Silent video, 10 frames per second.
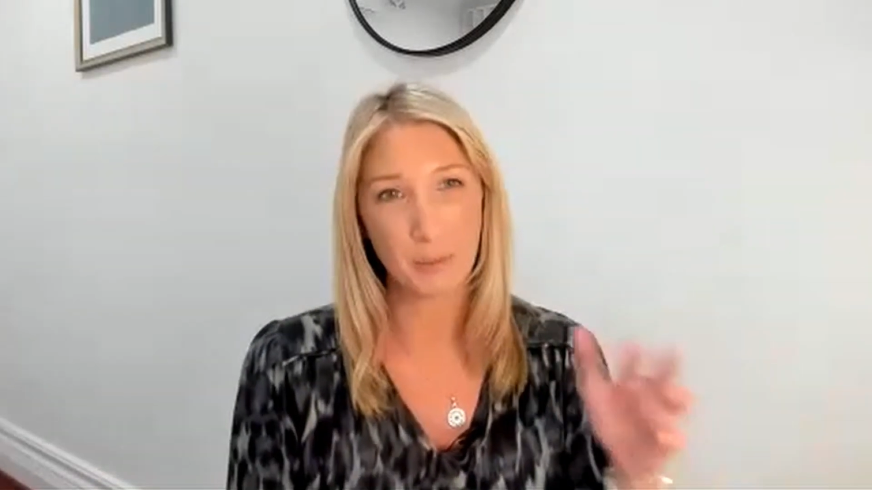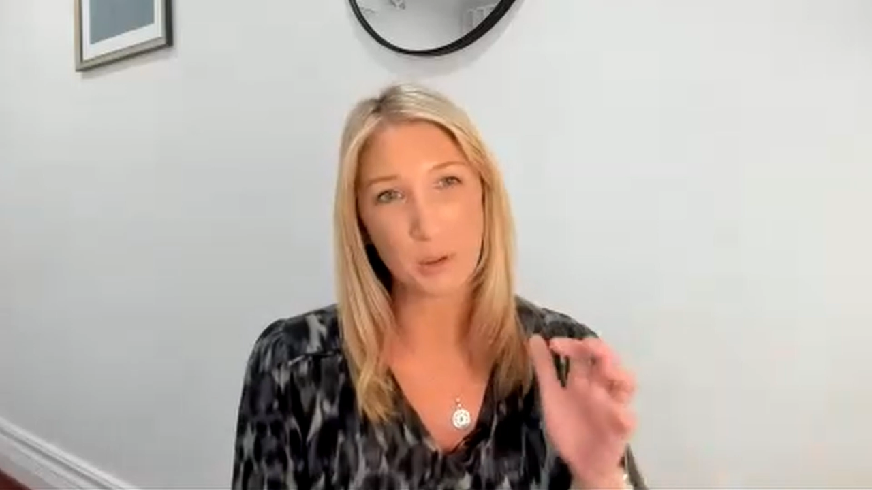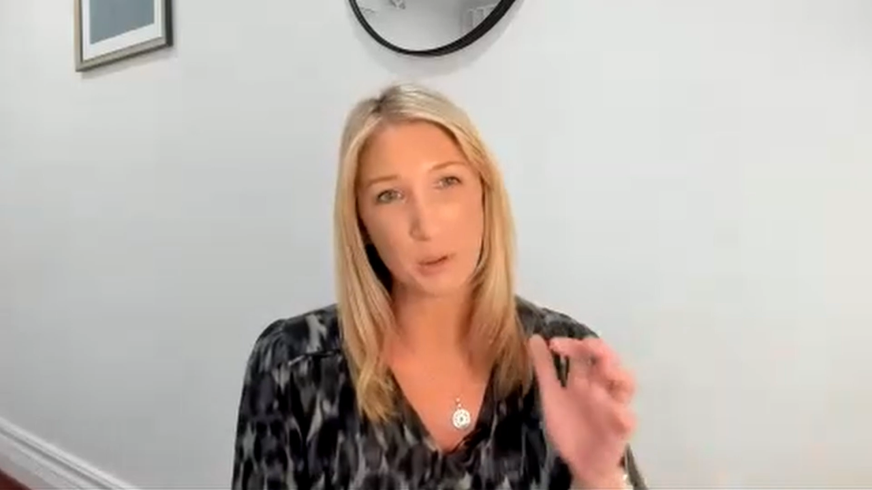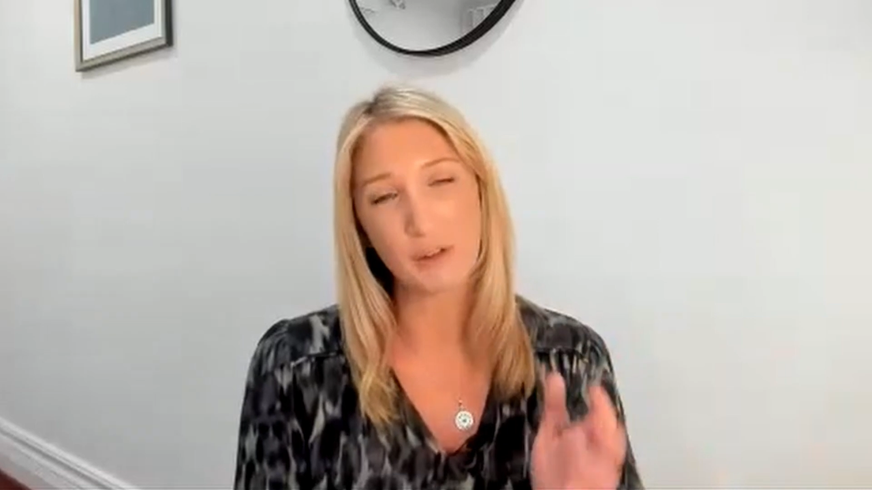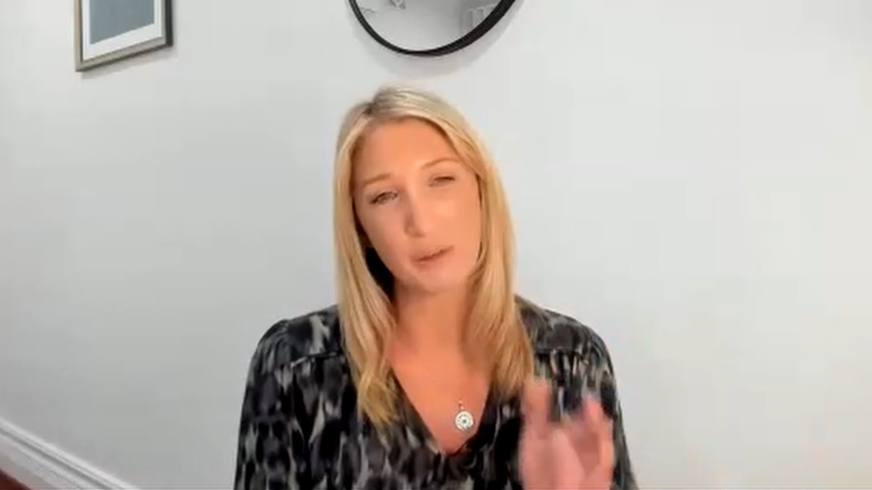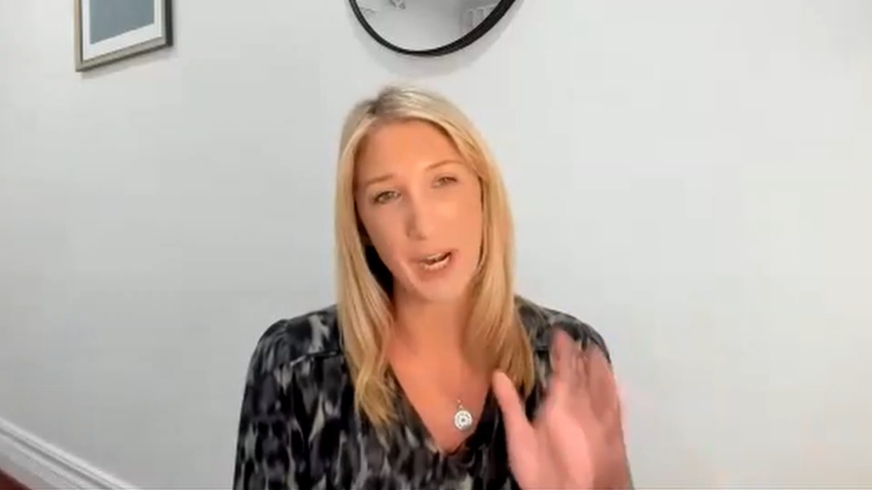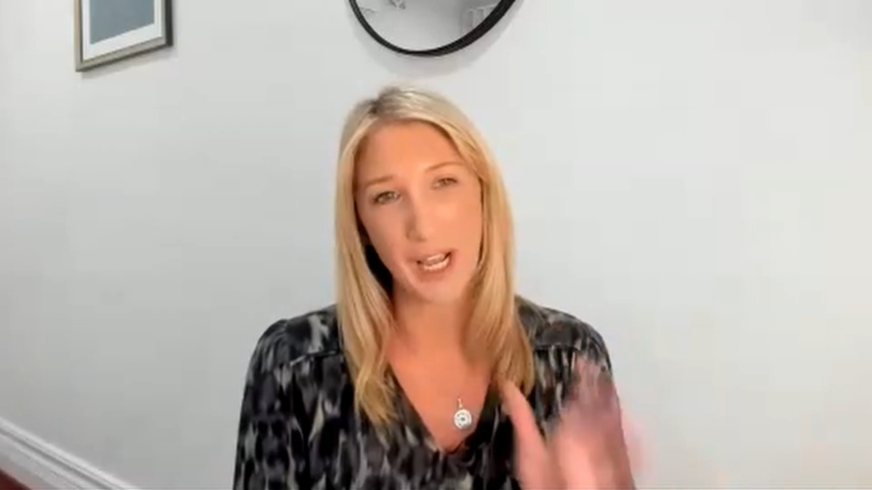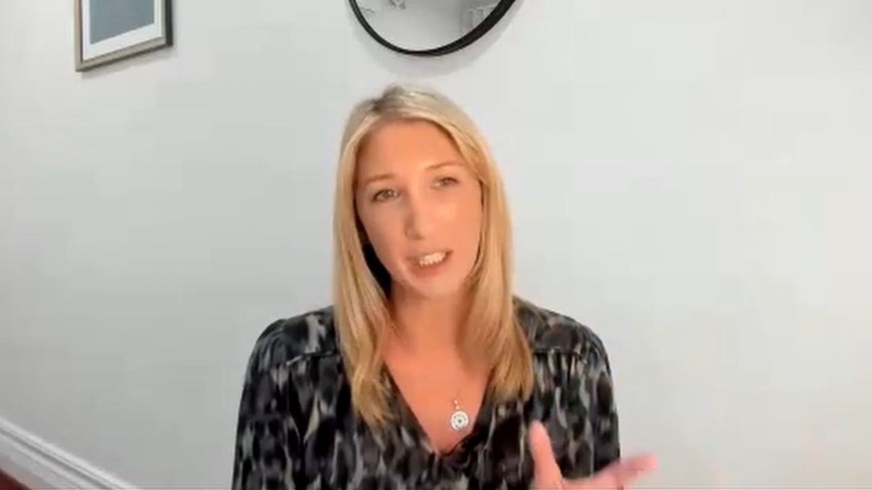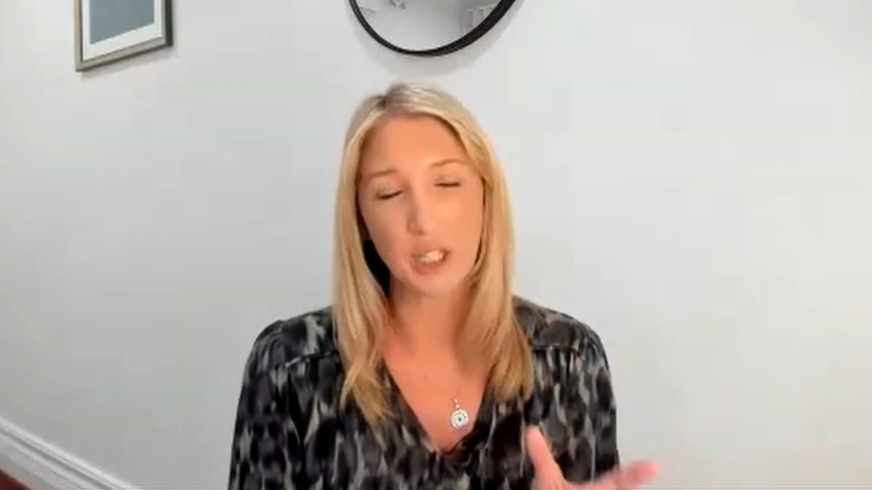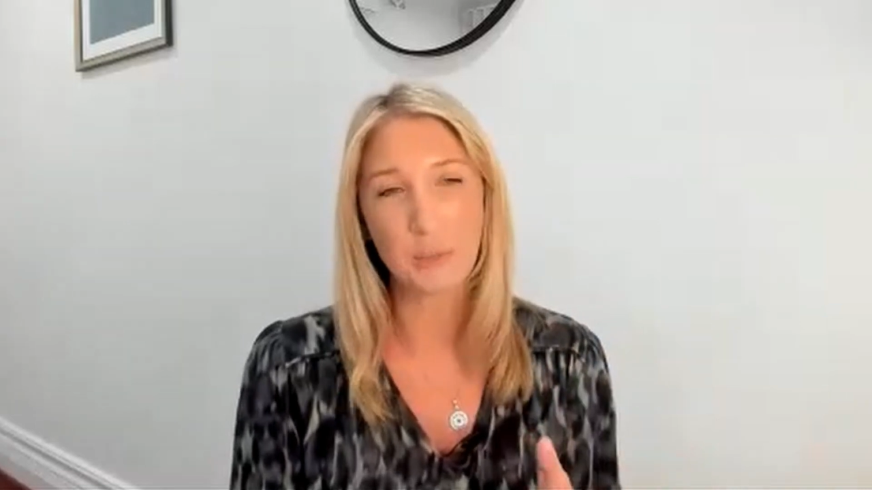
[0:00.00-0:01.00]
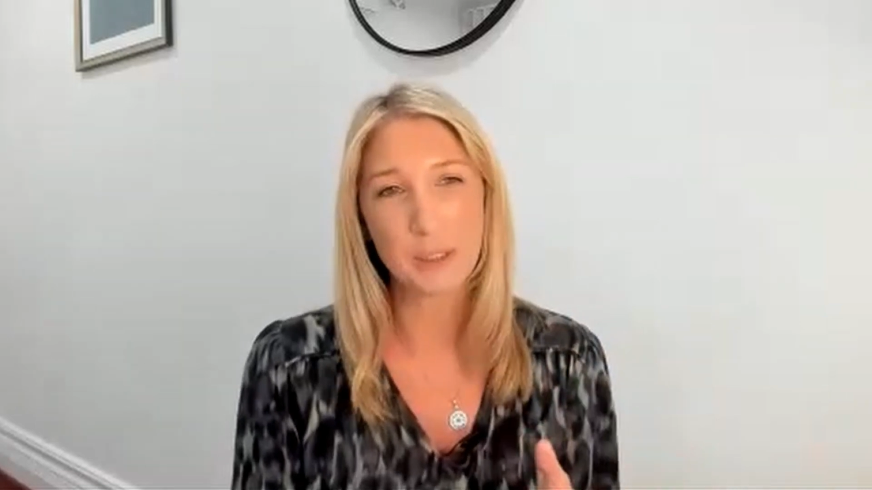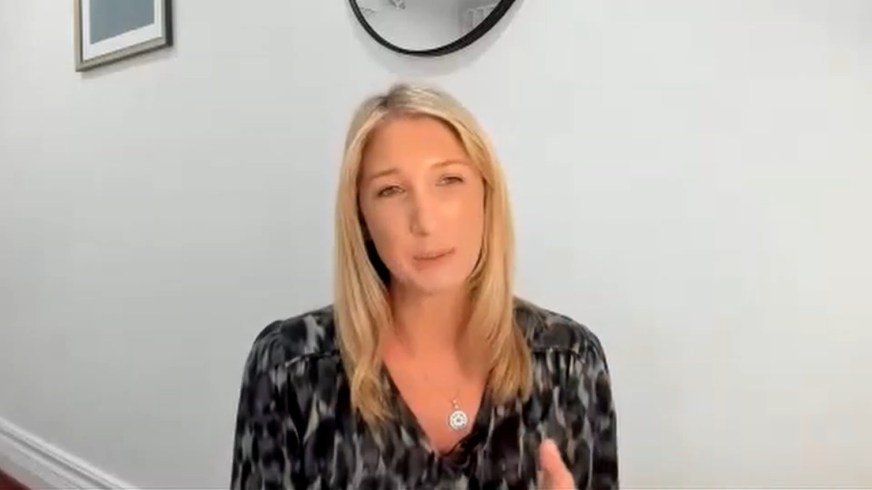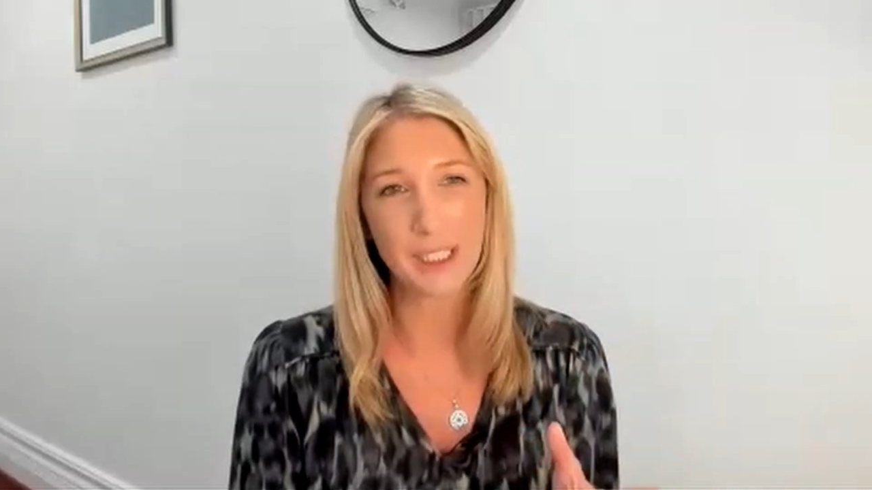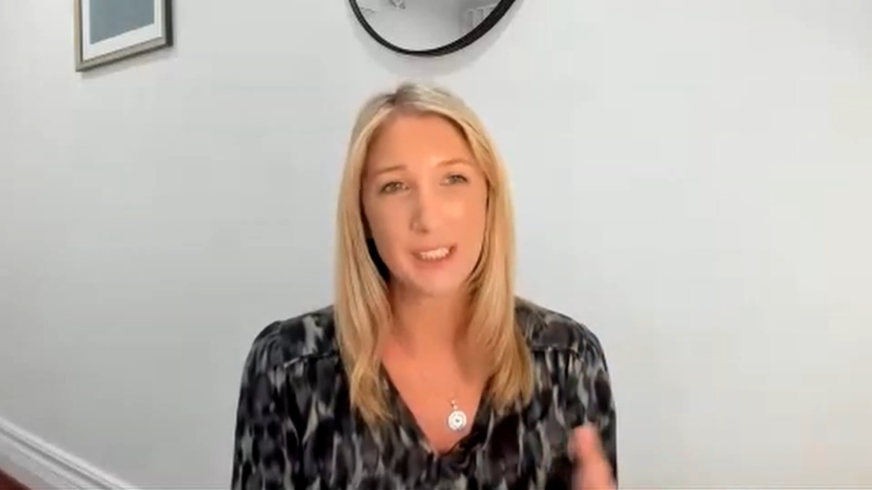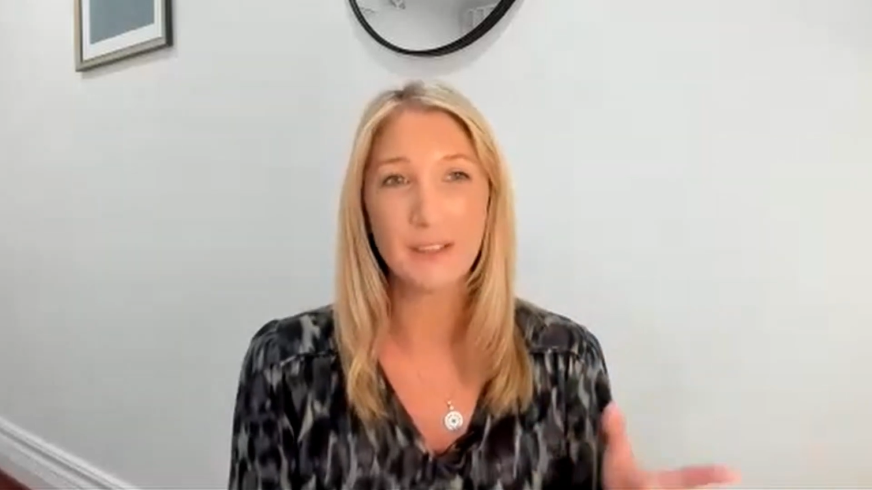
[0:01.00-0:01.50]
but also from an IQ
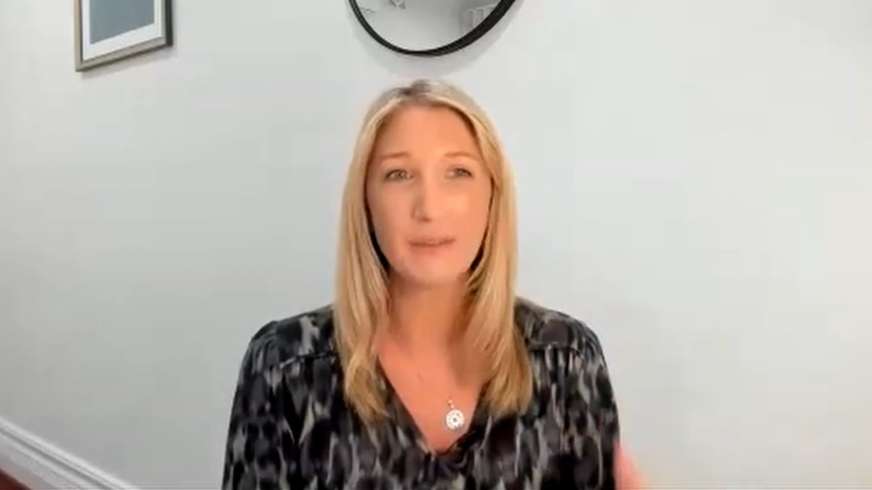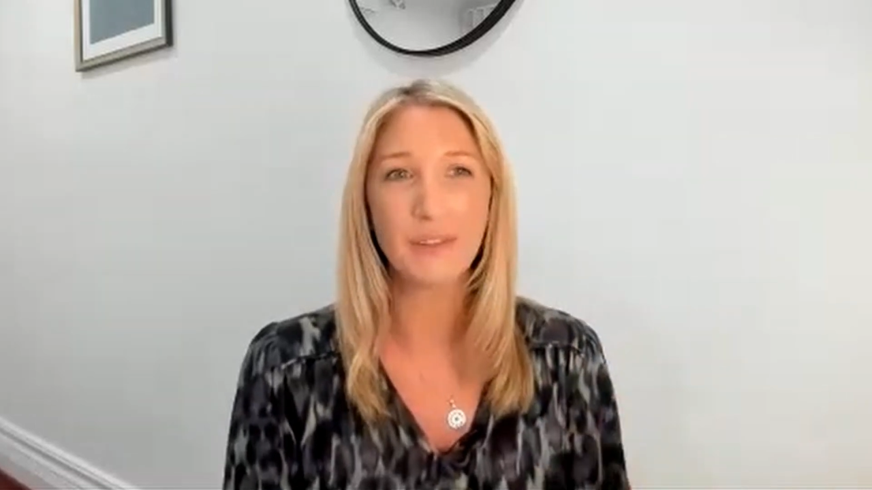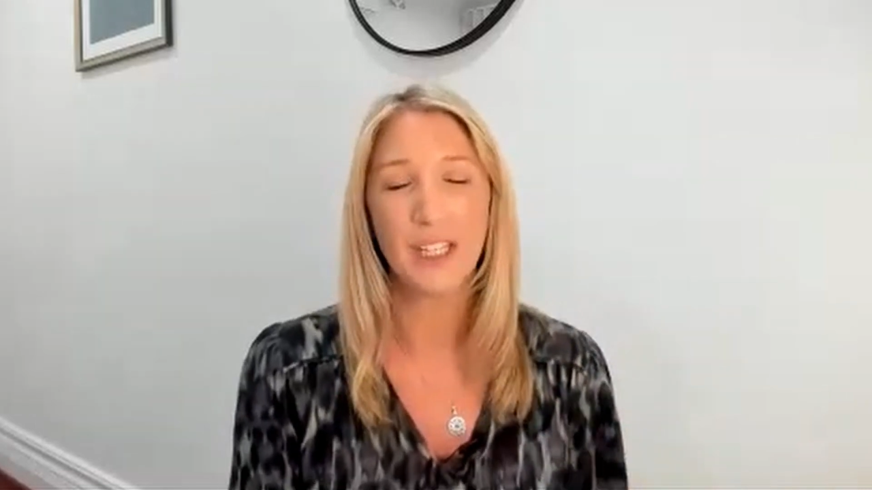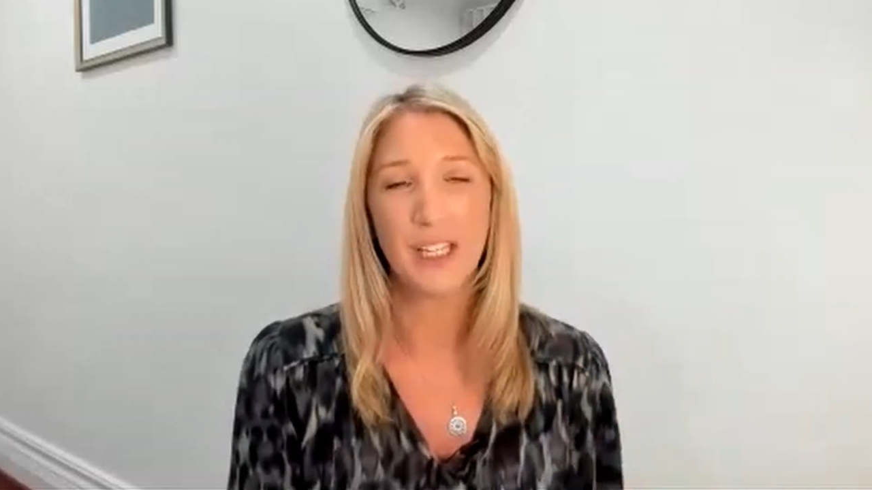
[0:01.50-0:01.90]
perspective.